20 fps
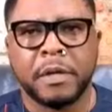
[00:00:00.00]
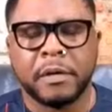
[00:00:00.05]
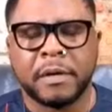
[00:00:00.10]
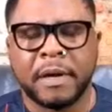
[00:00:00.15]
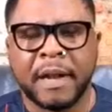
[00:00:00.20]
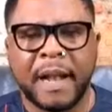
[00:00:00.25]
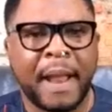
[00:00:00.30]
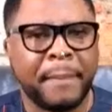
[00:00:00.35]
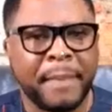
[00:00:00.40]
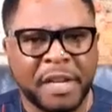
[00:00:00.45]

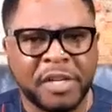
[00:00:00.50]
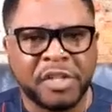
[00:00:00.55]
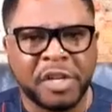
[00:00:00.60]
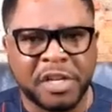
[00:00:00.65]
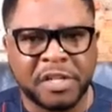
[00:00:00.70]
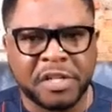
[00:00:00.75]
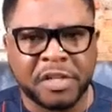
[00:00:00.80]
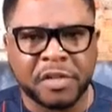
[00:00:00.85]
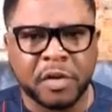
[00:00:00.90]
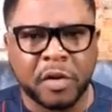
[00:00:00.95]
climate
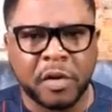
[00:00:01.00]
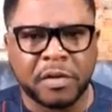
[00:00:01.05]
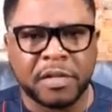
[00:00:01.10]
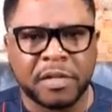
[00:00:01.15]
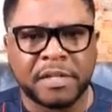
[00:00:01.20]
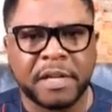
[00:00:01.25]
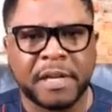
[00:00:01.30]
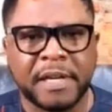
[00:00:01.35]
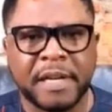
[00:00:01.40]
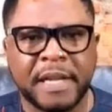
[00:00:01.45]
change is
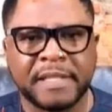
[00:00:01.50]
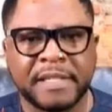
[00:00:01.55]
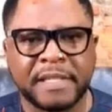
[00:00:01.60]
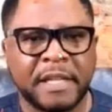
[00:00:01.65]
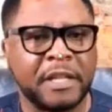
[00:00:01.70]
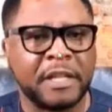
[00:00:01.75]
concerned, is a